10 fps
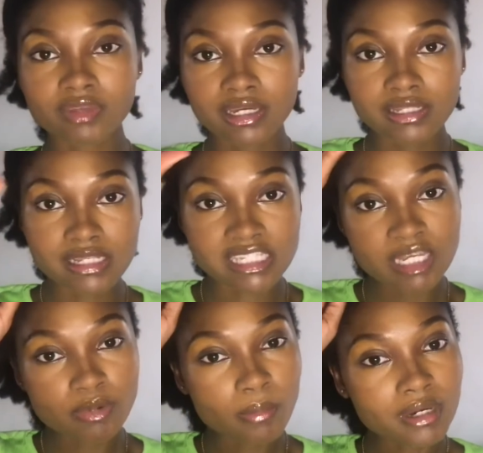the
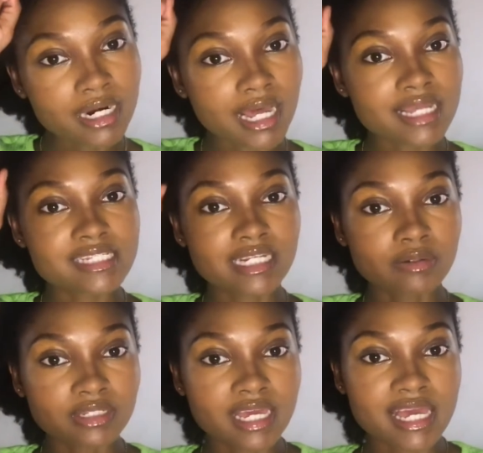sebum glides down the
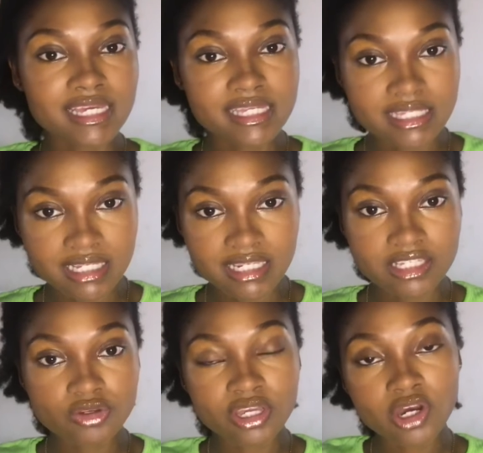hair easily, so
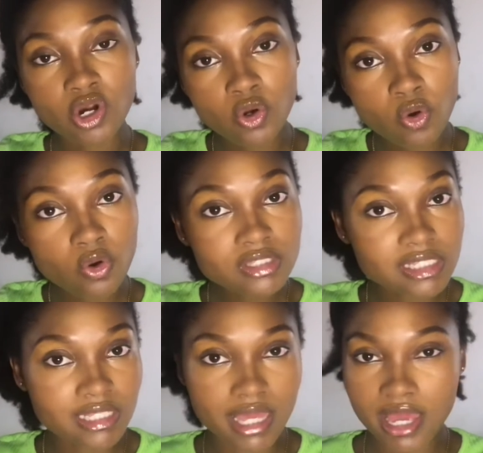it coats the
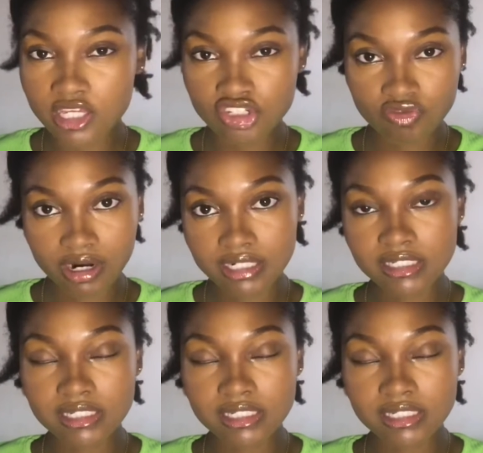hair strands.